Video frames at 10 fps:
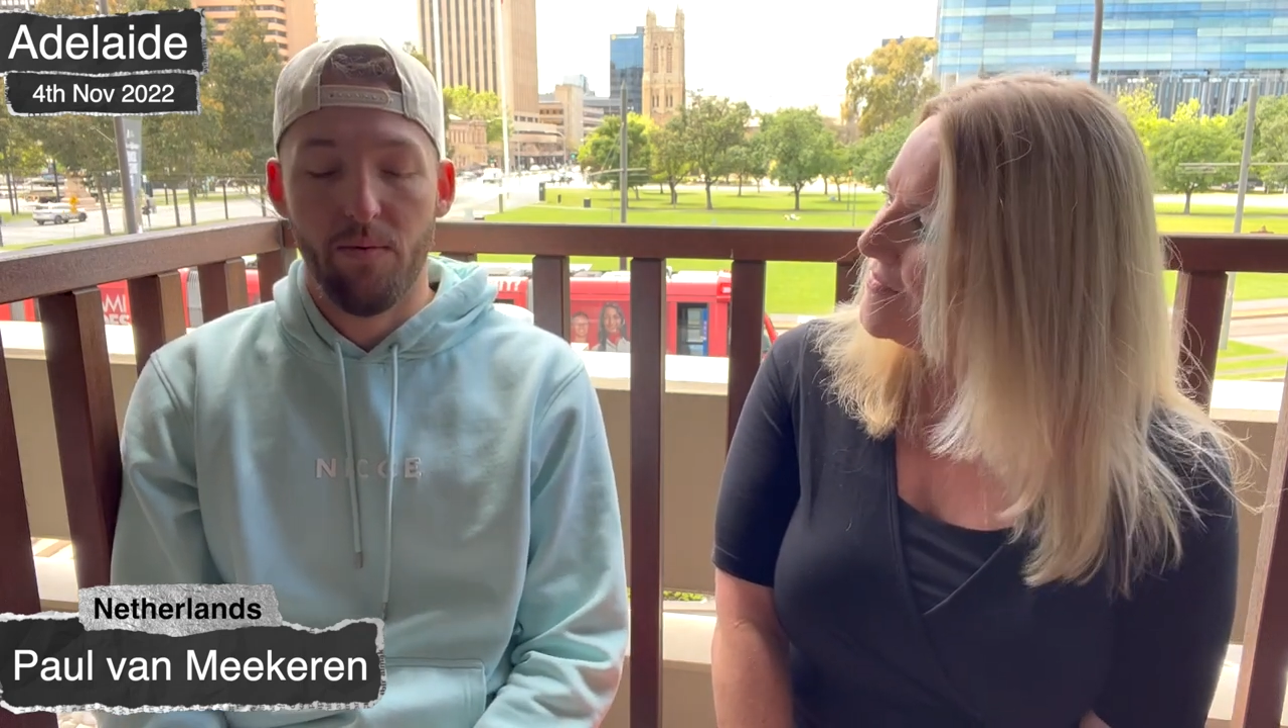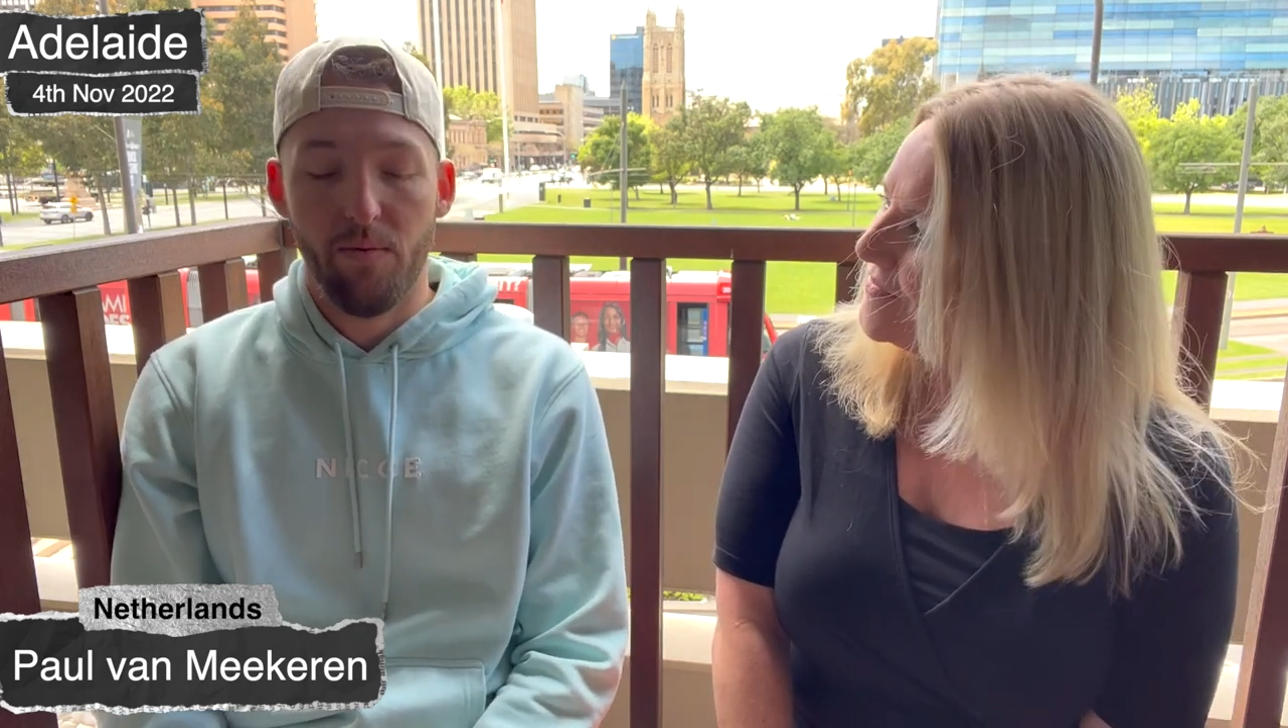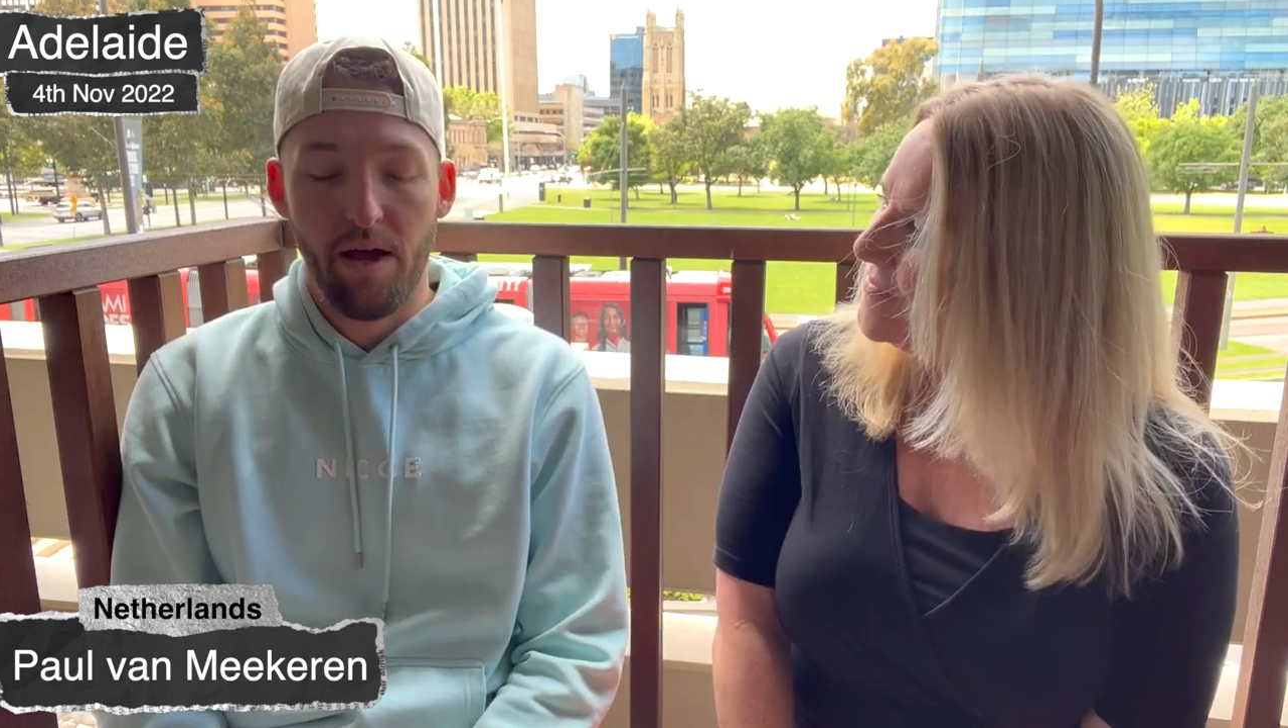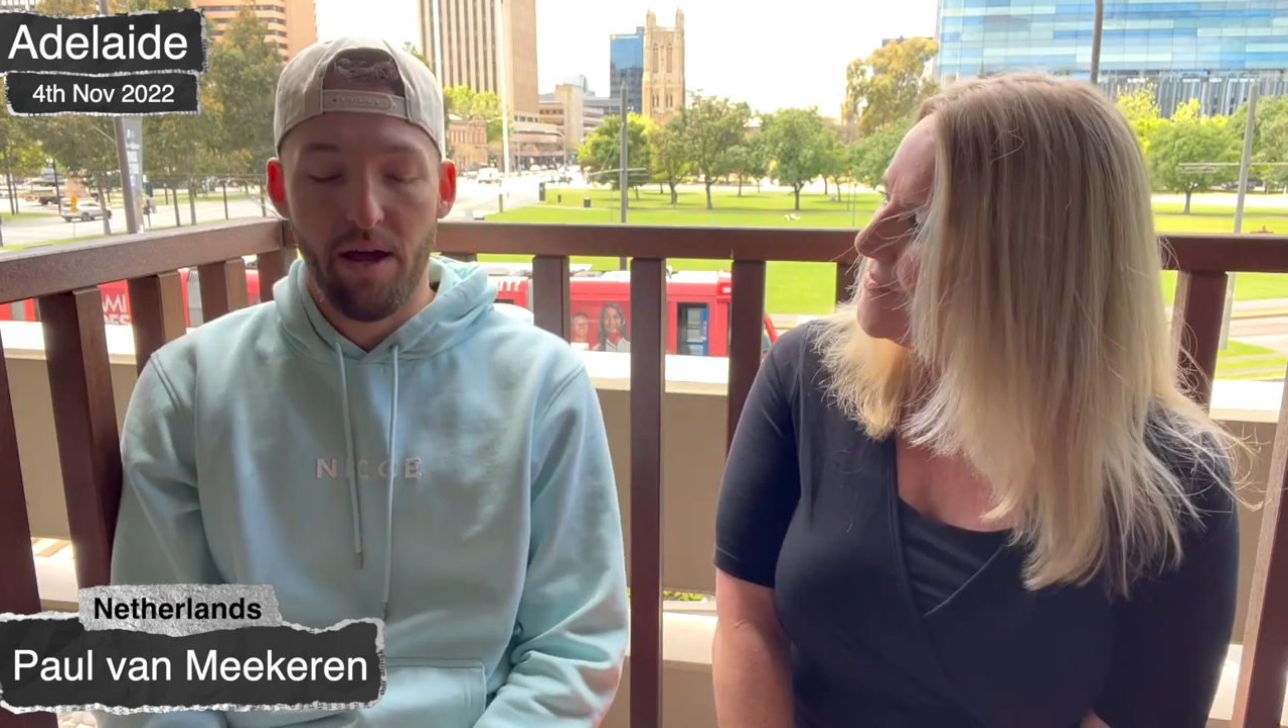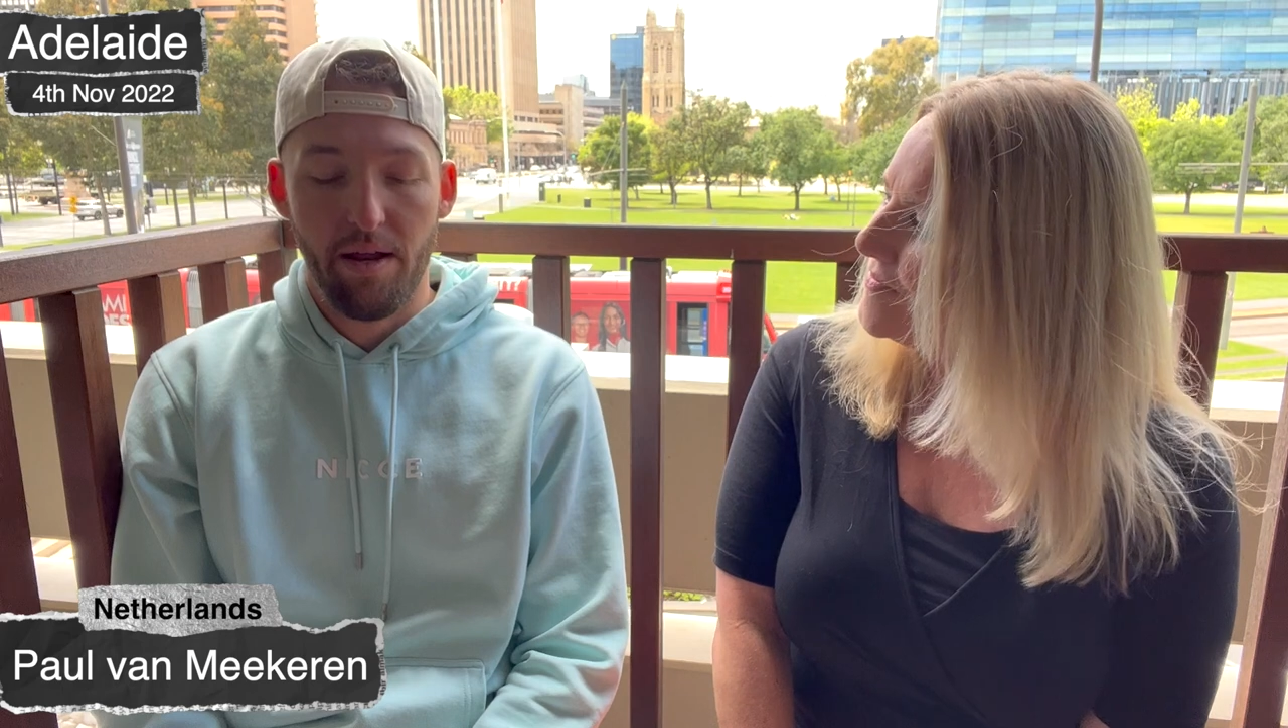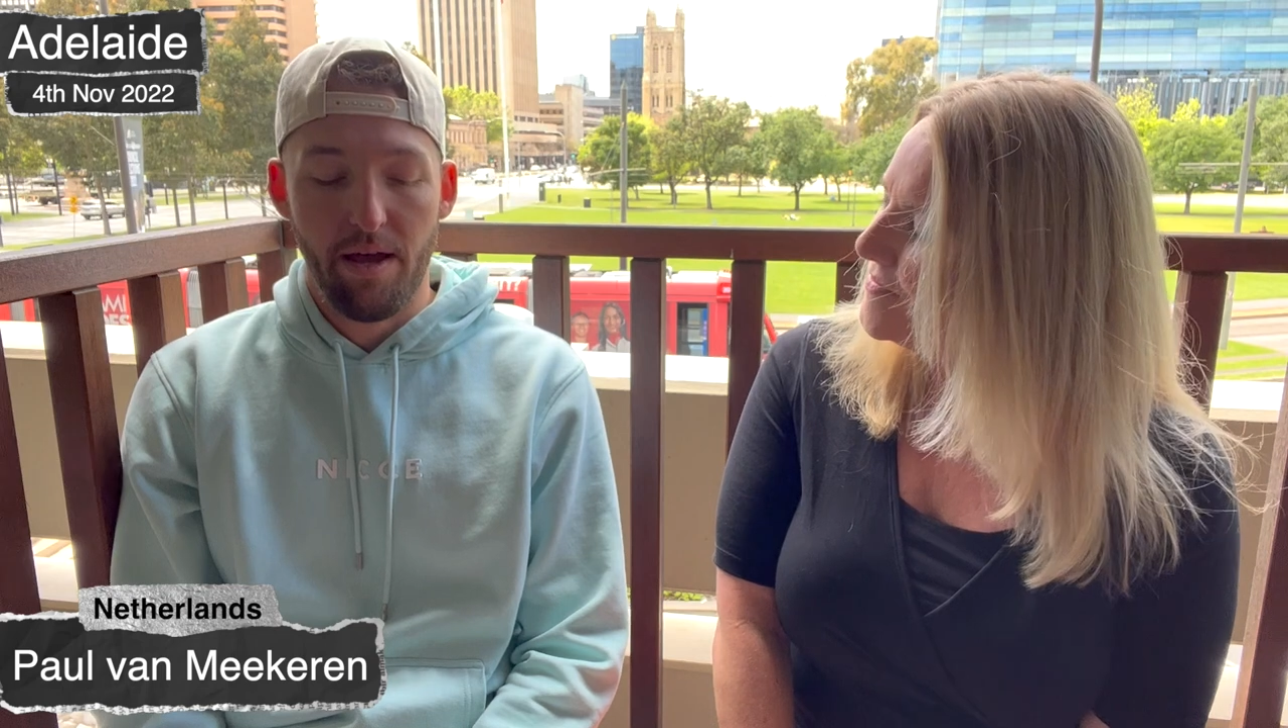we had